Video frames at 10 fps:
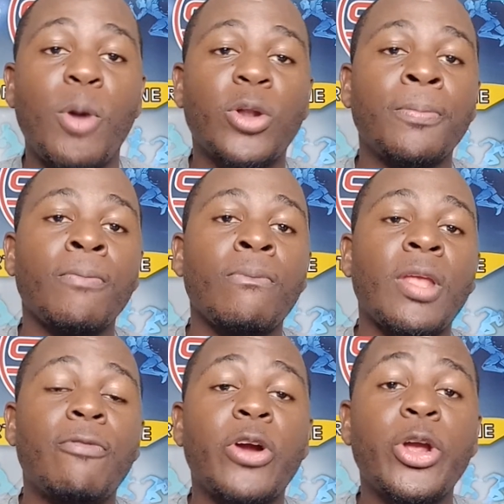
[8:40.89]
But
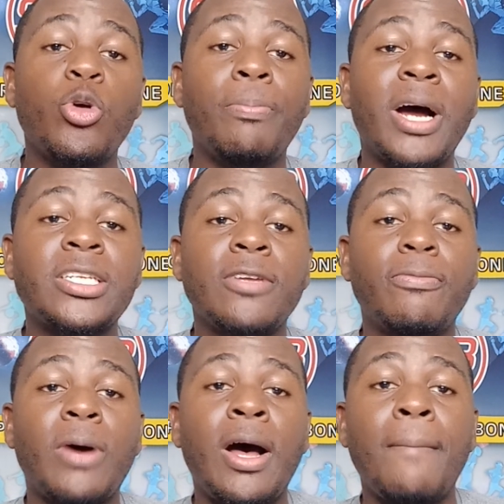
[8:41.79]
very good
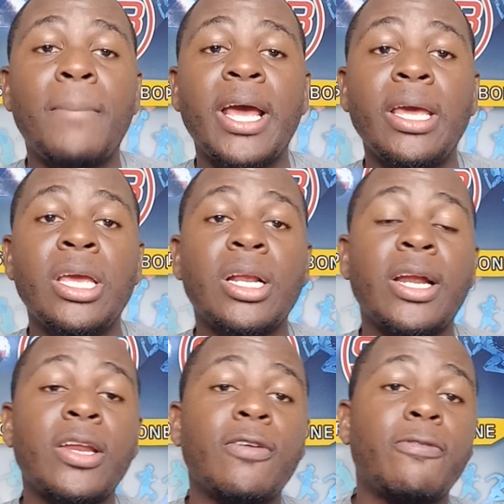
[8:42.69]
batting um, by
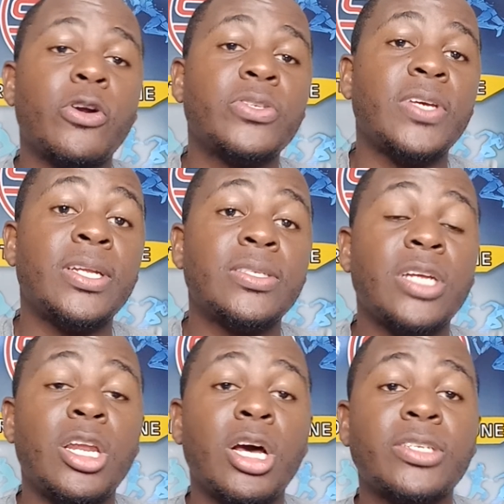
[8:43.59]
England in the first innings.
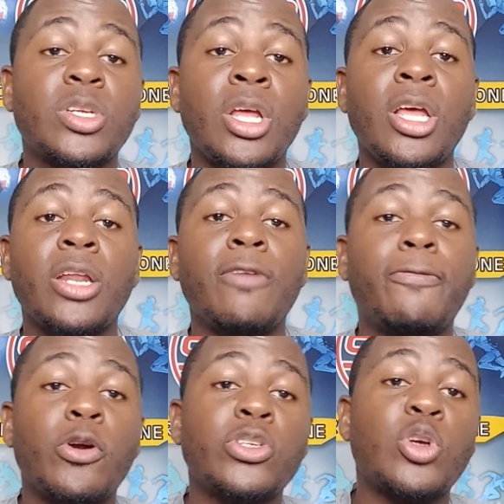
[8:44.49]
They lost the
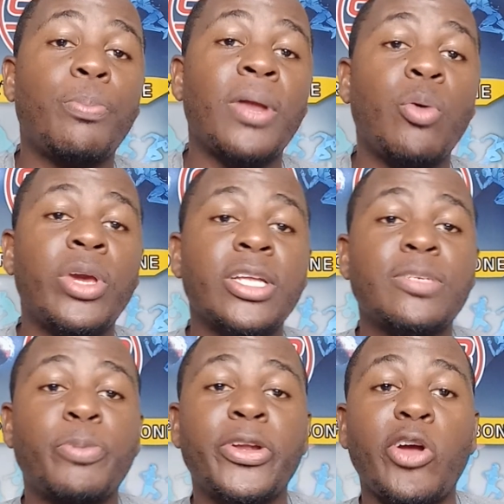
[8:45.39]
first couple of
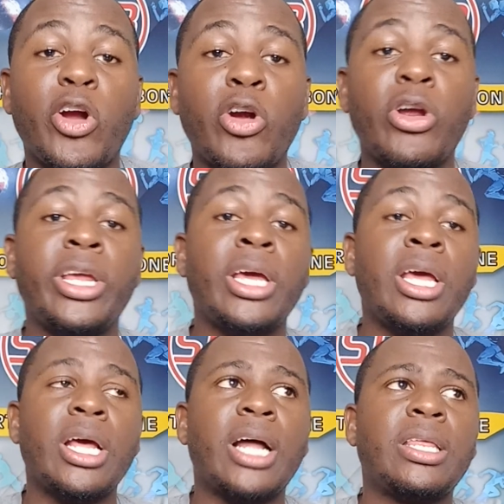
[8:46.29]
wickets pretty early.
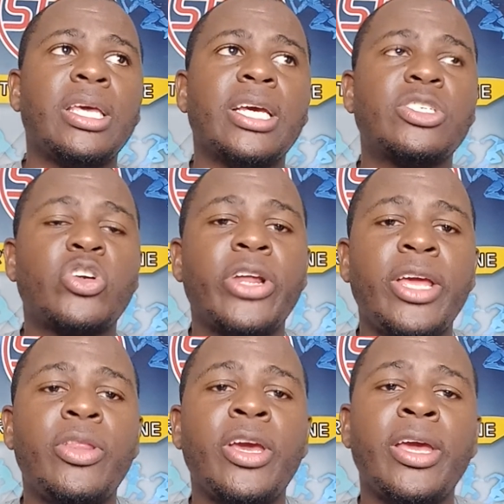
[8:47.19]
I think
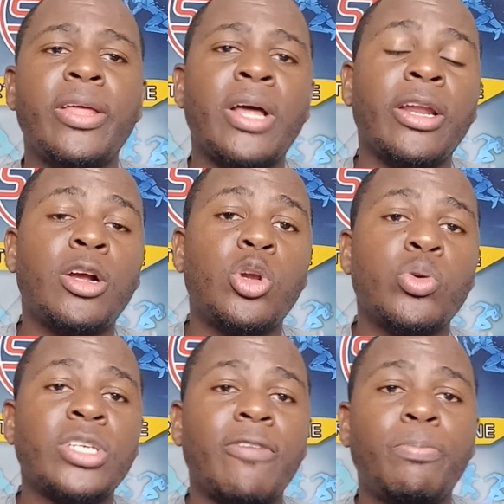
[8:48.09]
yesterday they at the
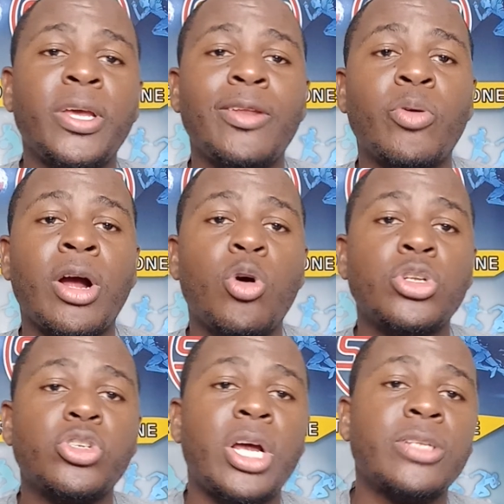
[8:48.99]
close of play they were
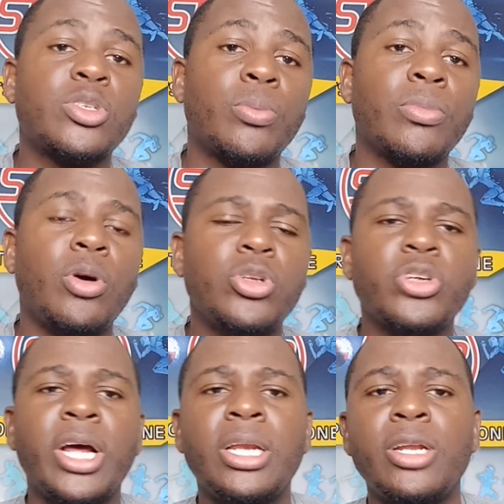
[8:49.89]
100 and some
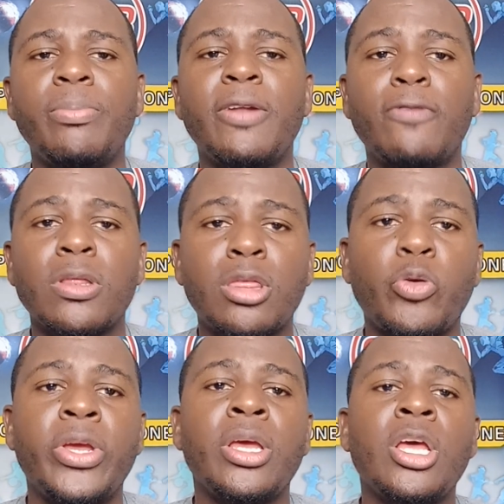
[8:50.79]
100 and a little bit for
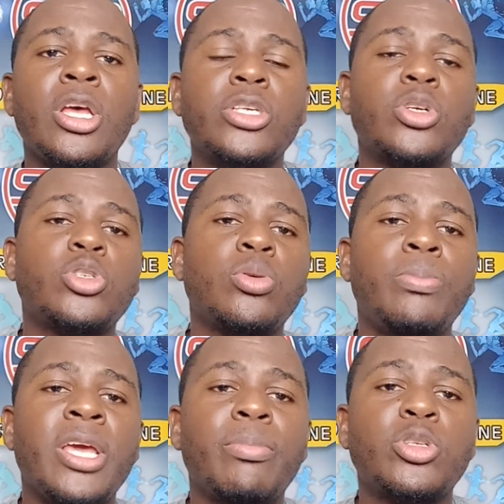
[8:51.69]
three. So to
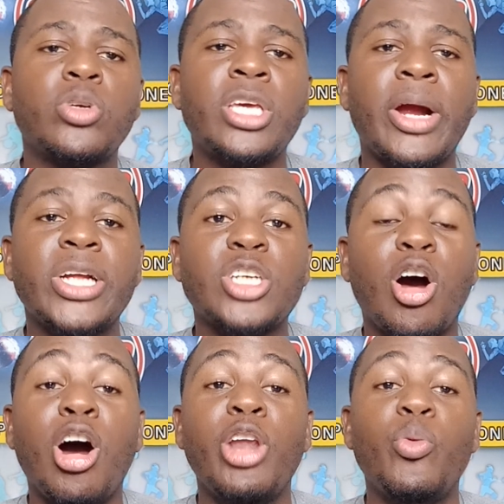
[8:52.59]
be able to carry it
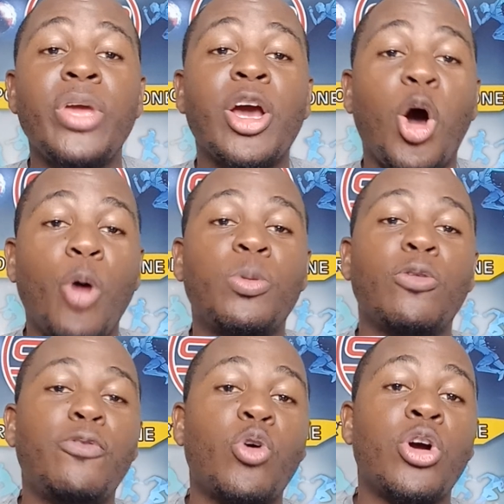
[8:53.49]
all the way up
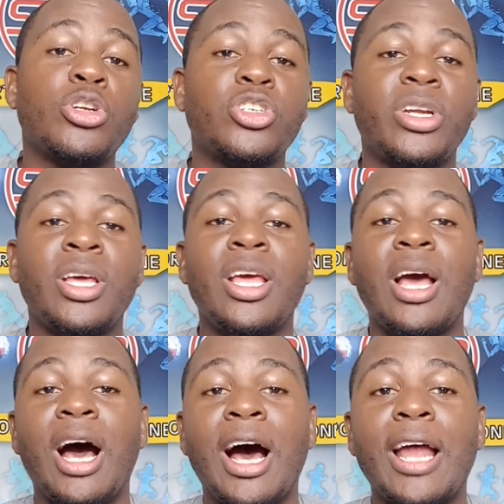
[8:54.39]
to
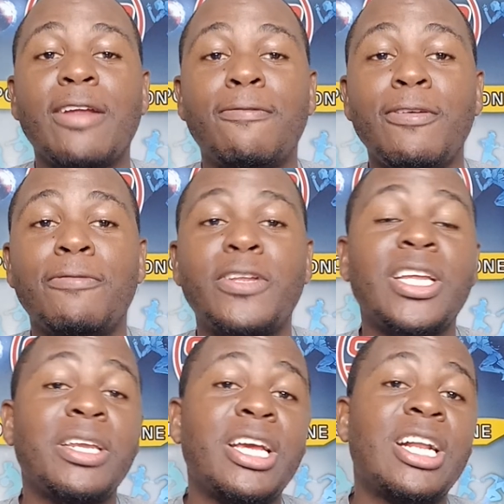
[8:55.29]

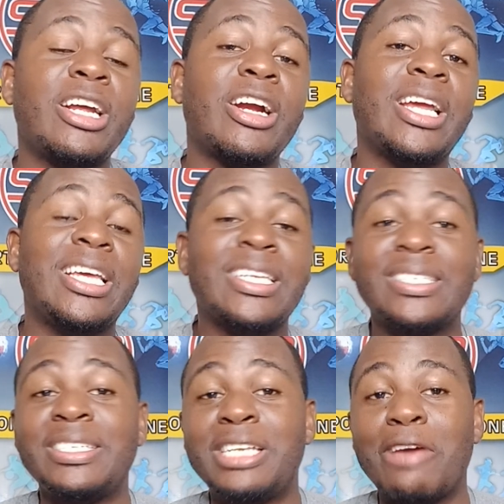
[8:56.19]
415 declare
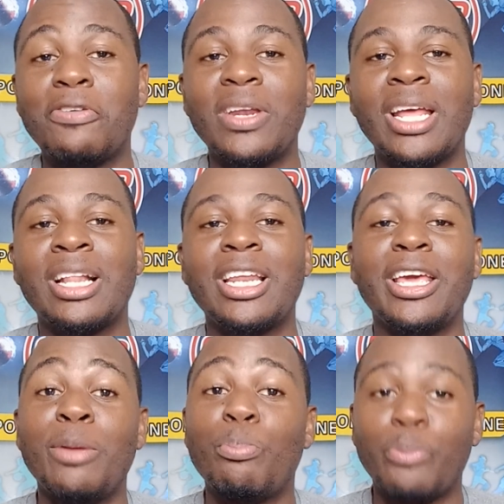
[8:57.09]
is
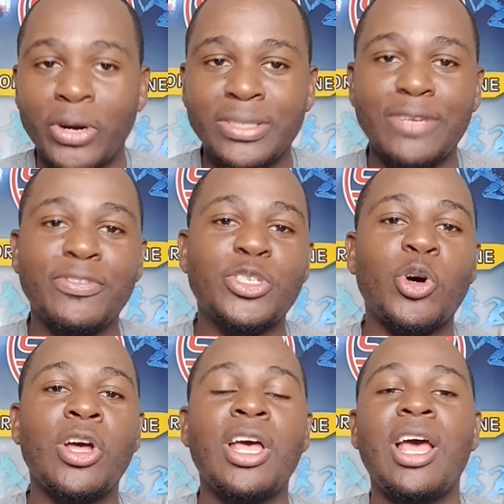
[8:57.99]
definitely impressive.
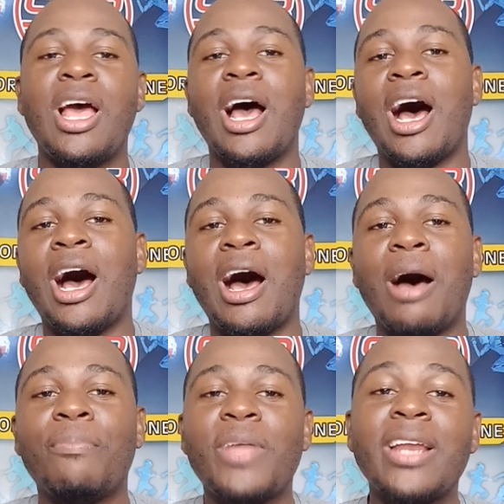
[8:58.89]
So
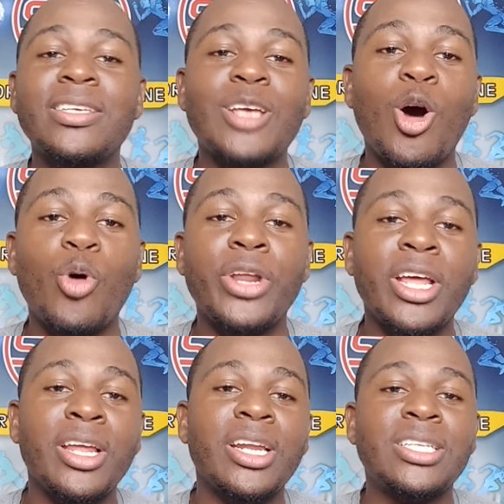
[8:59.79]
um, that is how
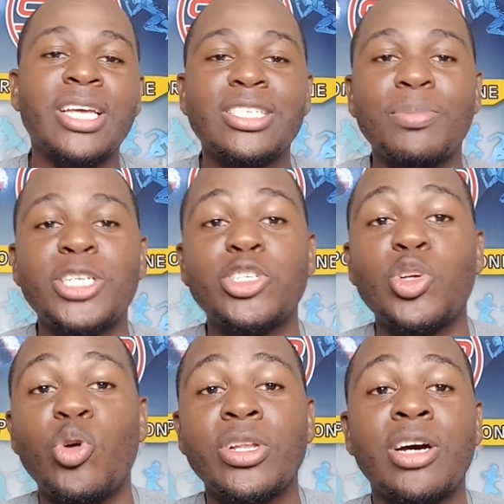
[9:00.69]
the, the, the test match is
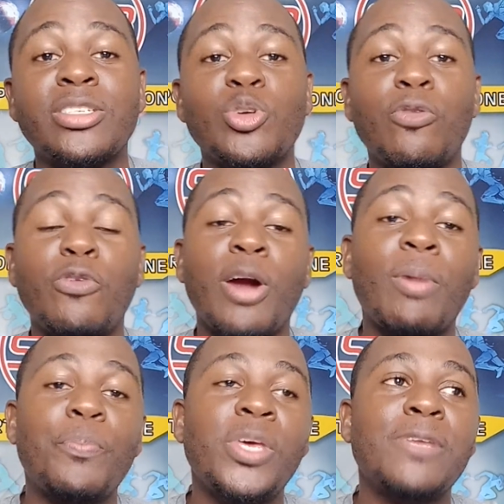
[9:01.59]
going on so far,
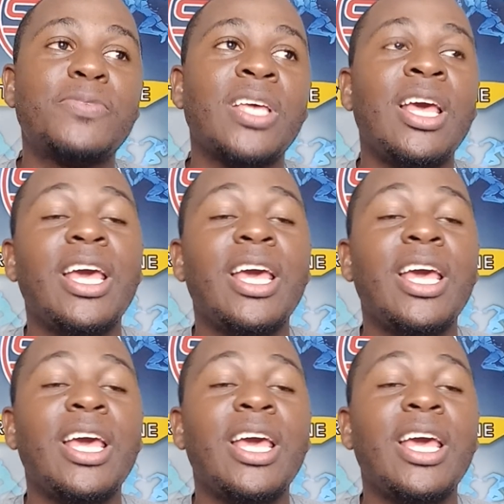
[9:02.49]
my peeps.